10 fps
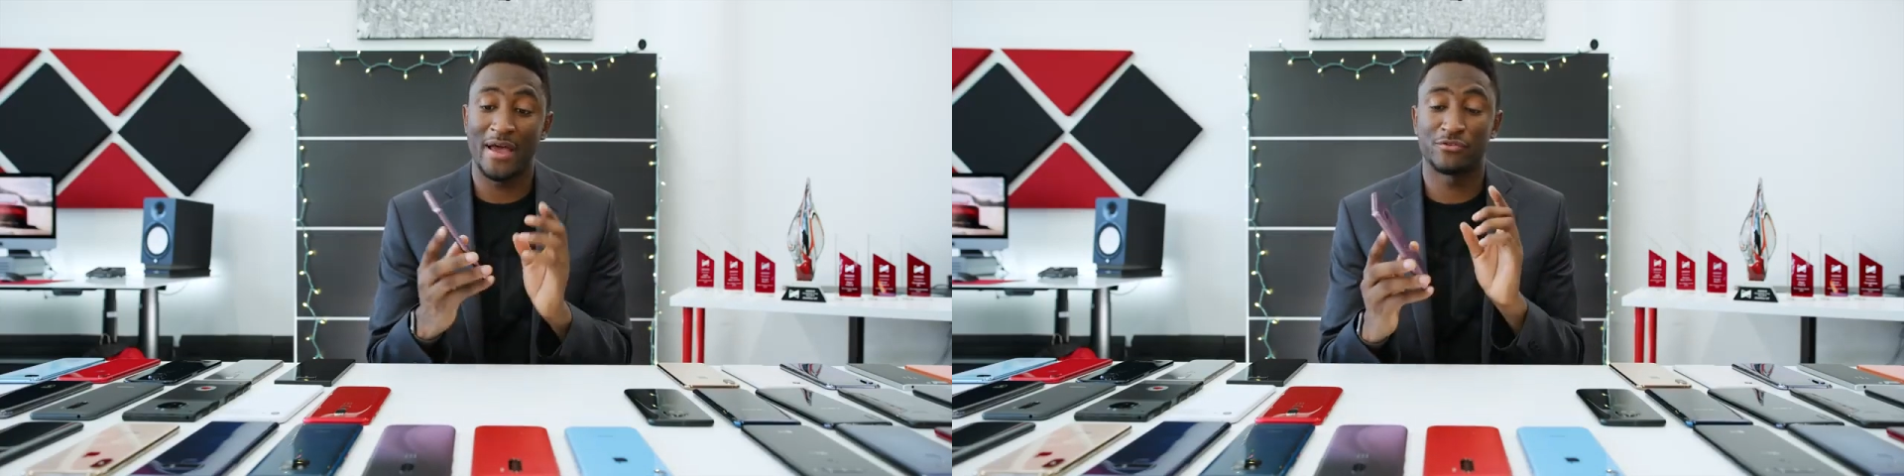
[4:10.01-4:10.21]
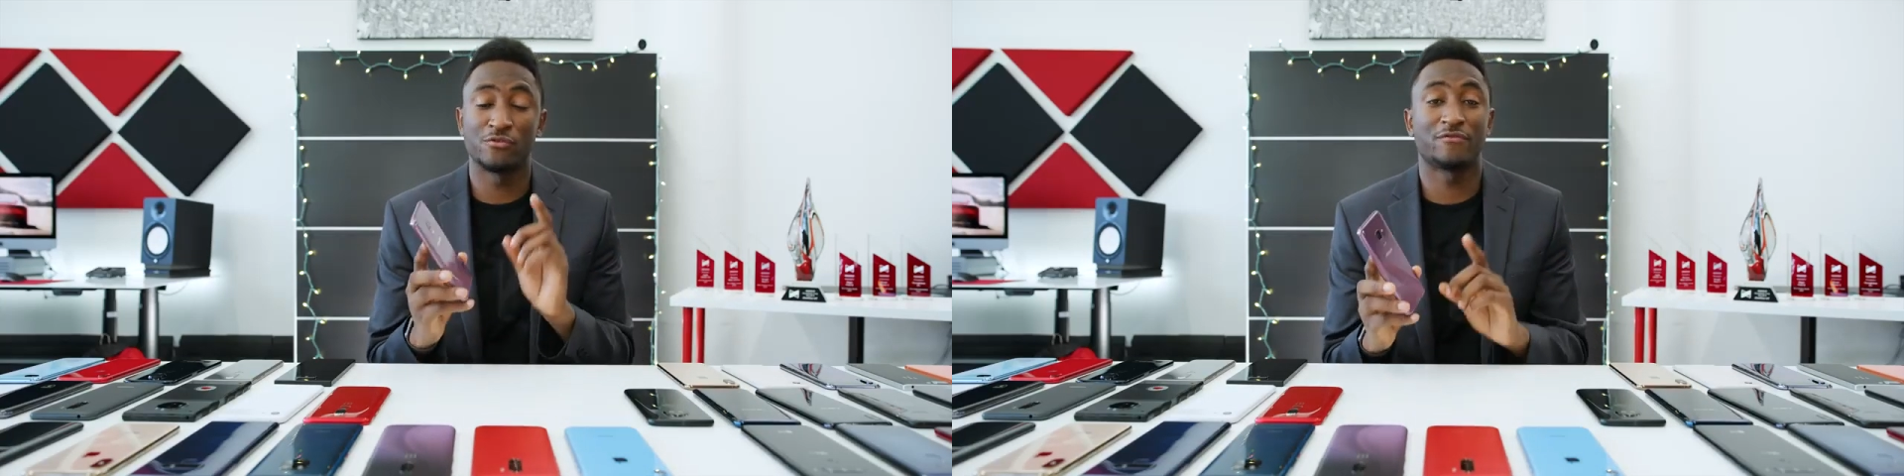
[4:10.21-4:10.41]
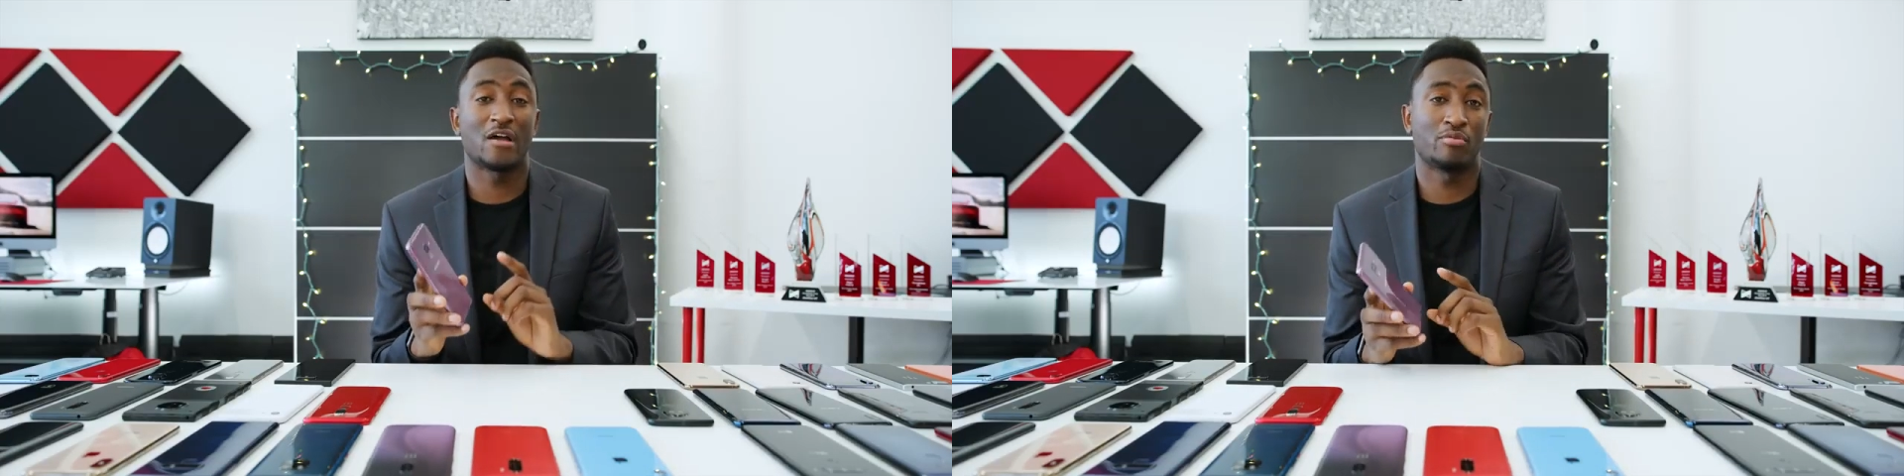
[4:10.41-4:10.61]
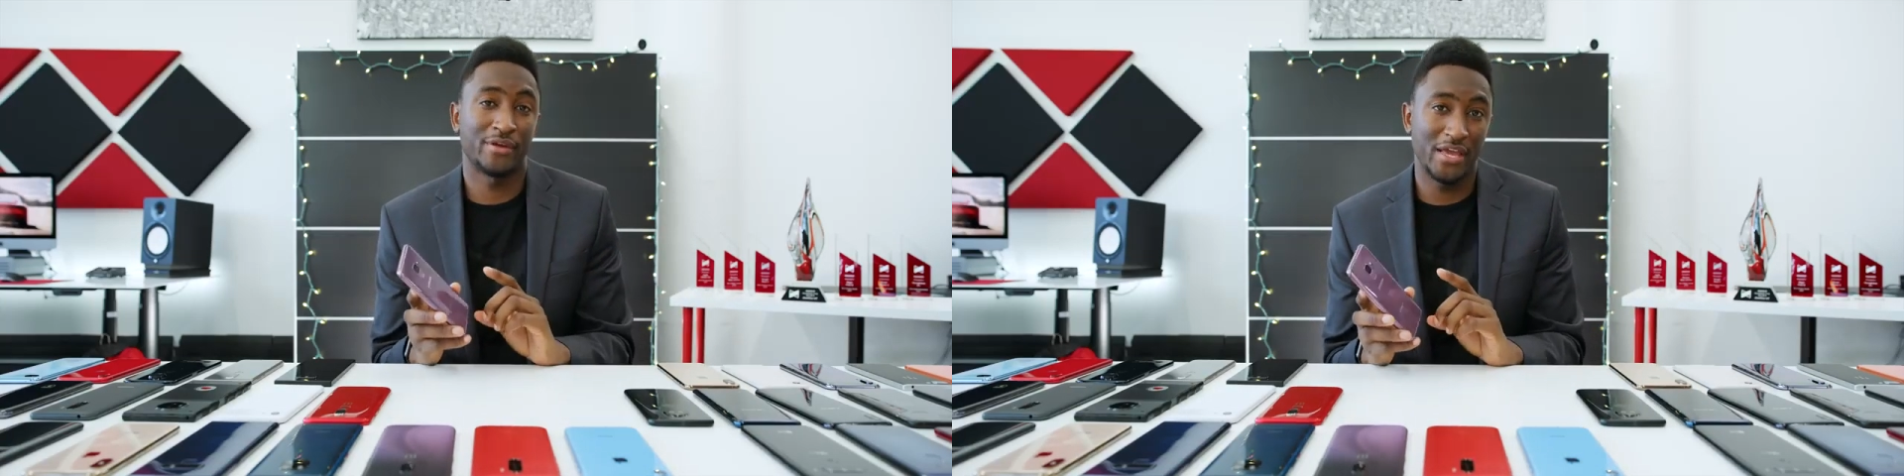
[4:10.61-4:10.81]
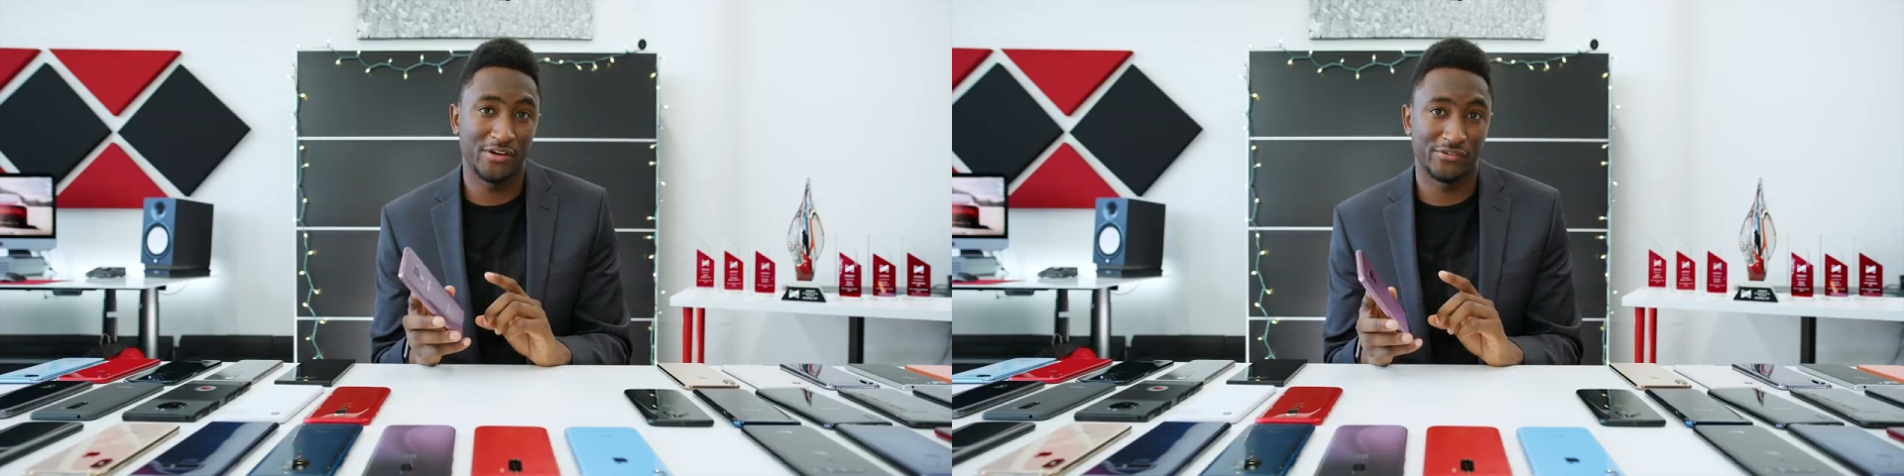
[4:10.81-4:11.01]
back to a
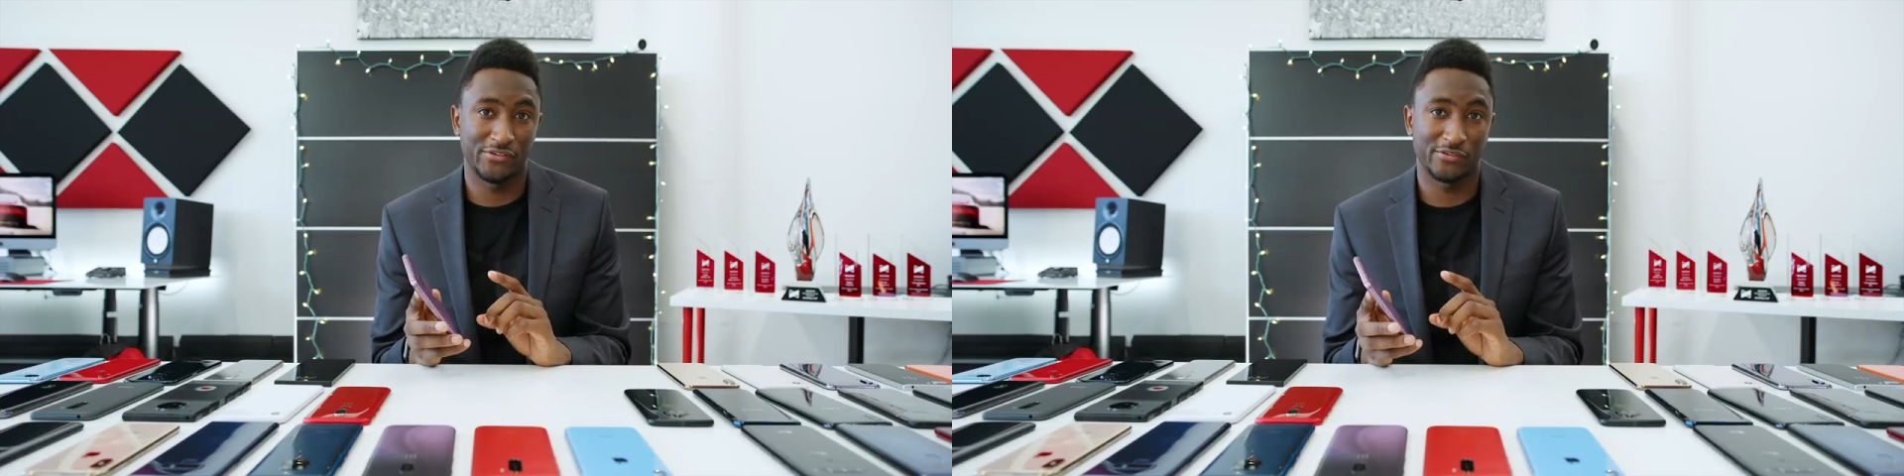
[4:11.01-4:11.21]
5.8-inch